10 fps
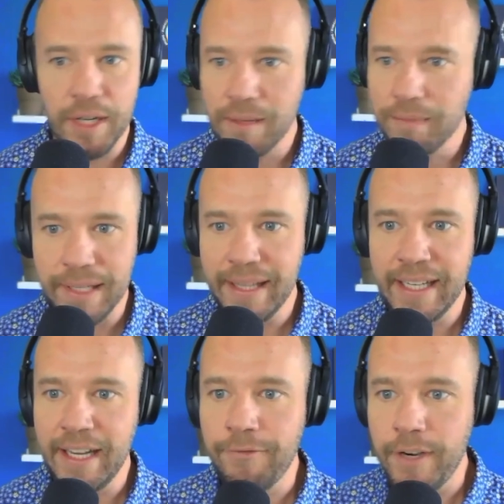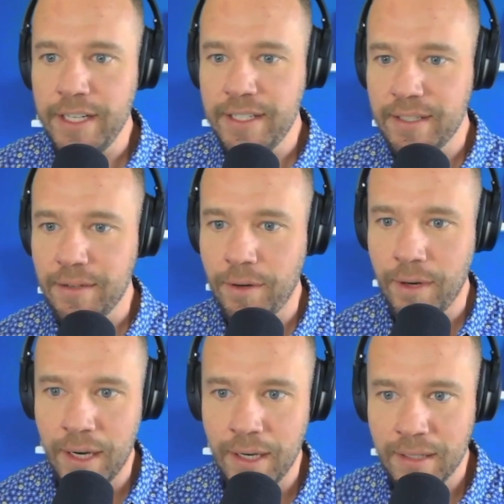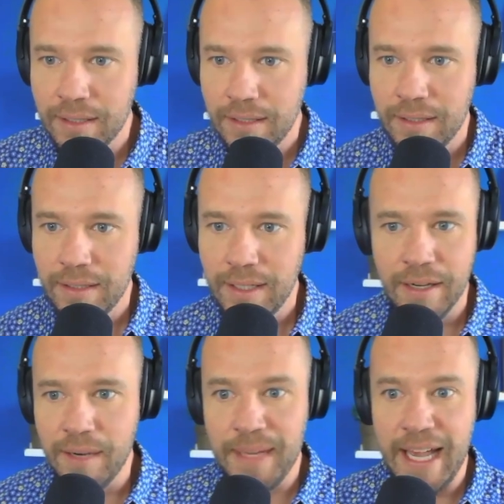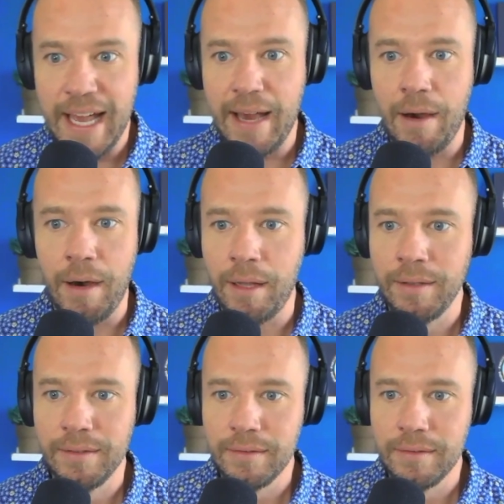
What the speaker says: completely different, or could it be all?